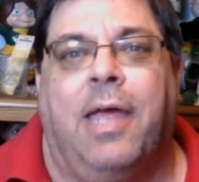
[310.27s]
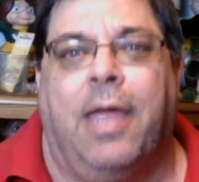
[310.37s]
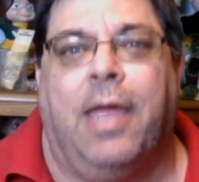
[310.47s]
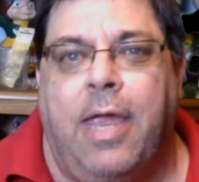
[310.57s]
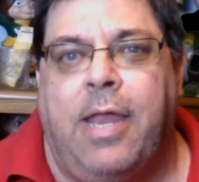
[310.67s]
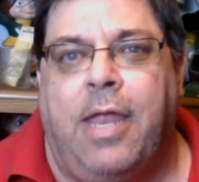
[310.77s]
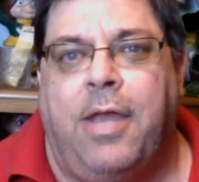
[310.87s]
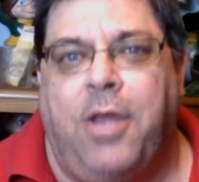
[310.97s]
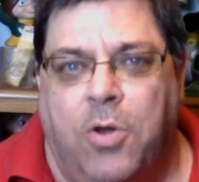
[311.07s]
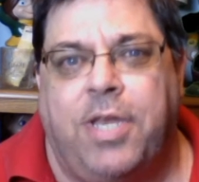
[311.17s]
in a
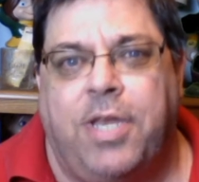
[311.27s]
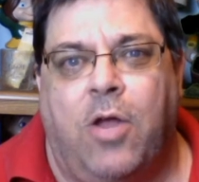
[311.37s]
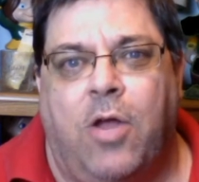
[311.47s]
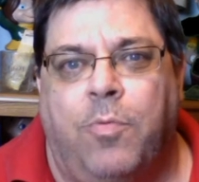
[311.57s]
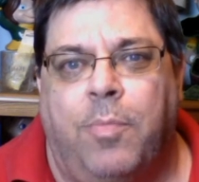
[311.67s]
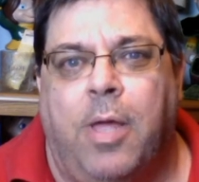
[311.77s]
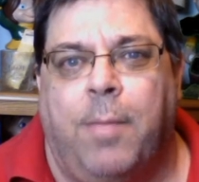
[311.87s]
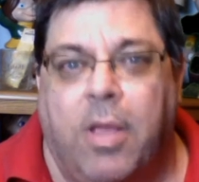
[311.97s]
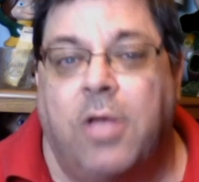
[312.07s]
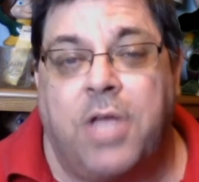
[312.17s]
nursing home
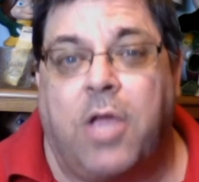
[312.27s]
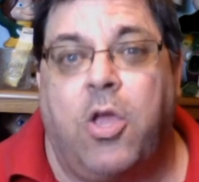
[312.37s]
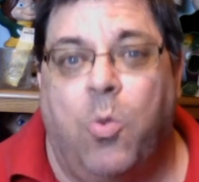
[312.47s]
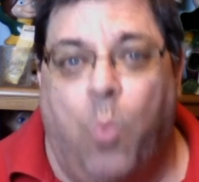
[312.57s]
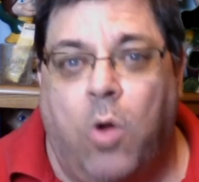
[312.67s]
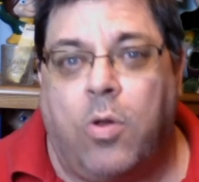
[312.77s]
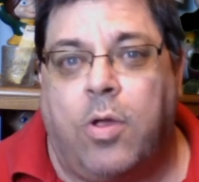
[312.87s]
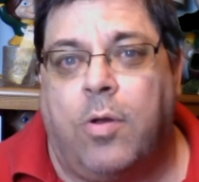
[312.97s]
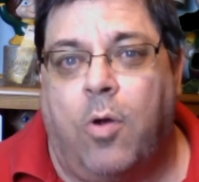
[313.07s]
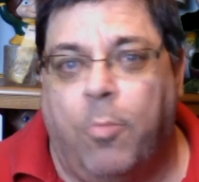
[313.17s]
because I couldn't
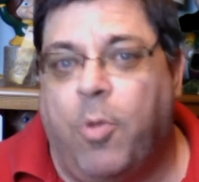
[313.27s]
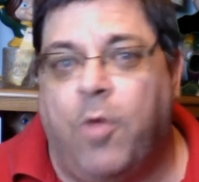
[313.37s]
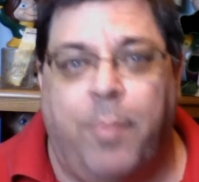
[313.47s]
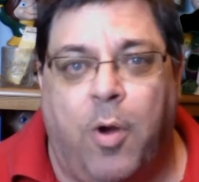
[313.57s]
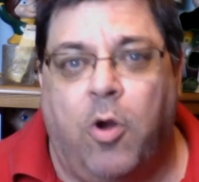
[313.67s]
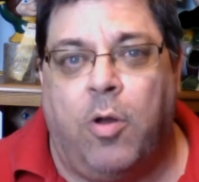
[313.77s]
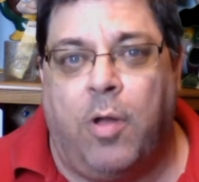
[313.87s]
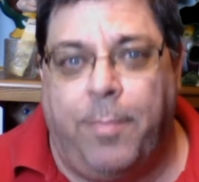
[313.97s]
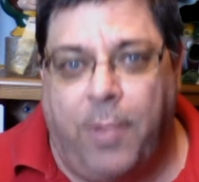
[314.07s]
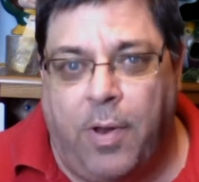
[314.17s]
walk or move
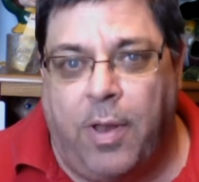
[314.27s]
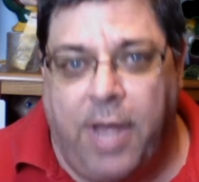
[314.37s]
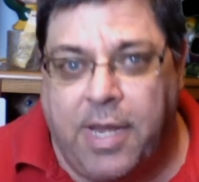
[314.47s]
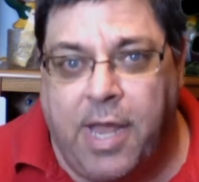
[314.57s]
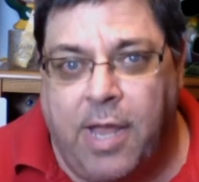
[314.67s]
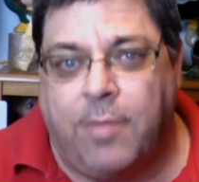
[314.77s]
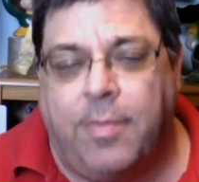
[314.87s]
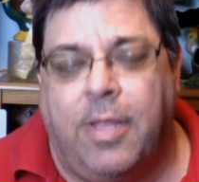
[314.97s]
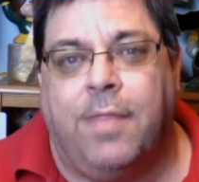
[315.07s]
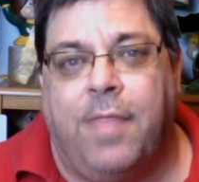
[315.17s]
my neck down.
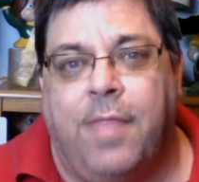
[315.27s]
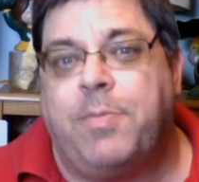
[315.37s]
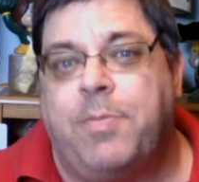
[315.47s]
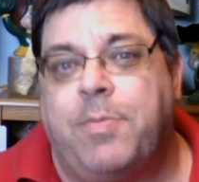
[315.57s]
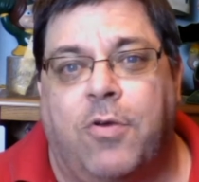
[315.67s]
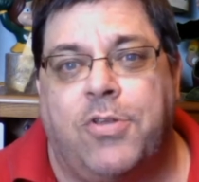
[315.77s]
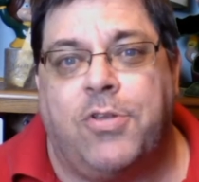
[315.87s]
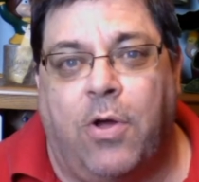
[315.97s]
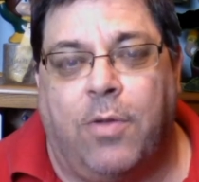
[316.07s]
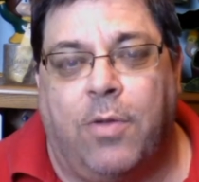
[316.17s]
That was my first thought.